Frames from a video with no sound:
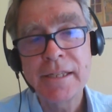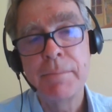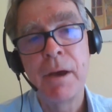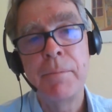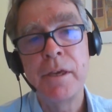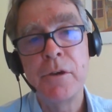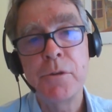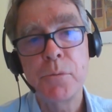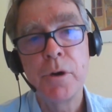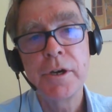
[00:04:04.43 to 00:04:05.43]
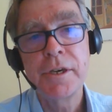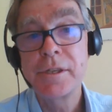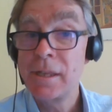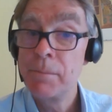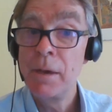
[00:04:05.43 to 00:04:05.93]
There might be youth
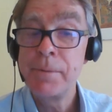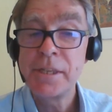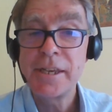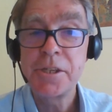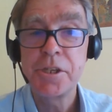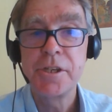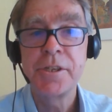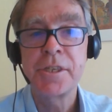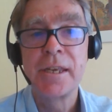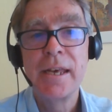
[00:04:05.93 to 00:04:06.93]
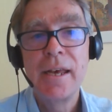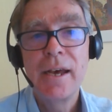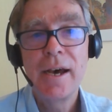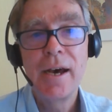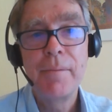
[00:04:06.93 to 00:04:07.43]
workers, there might be teachers,
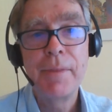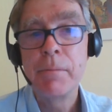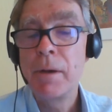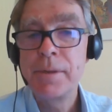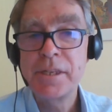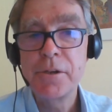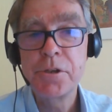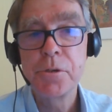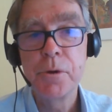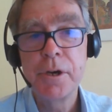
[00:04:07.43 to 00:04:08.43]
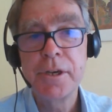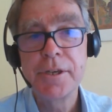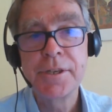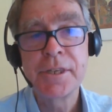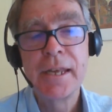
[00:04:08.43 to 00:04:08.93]
there might be social
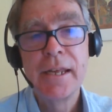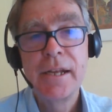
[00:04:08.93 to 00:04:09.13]
workers.